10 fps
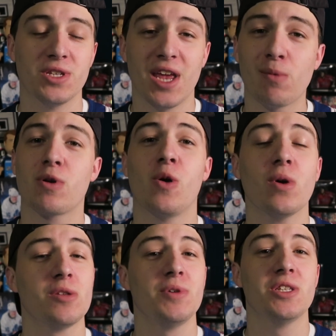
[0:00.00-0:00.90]
and today we're
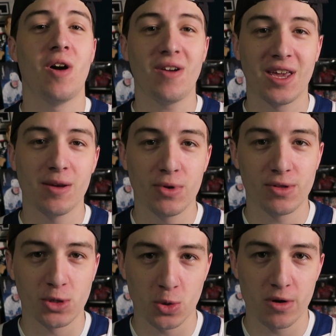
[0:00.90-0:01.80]
going to be talking
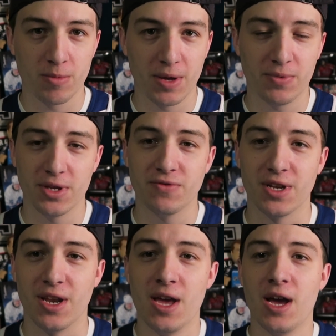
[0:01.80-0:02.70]
about the Toronto Maple Leafs,
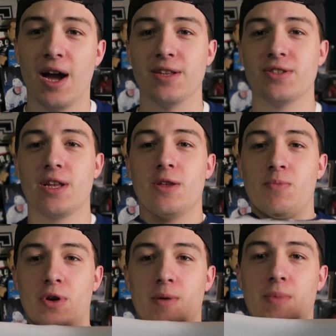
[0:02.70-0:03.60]
and I decided to
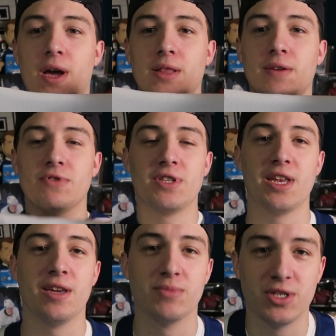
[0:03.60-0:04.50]
put on my Leafs
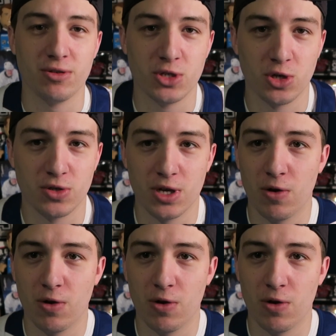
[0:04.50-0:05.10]
Stadium Series jersey.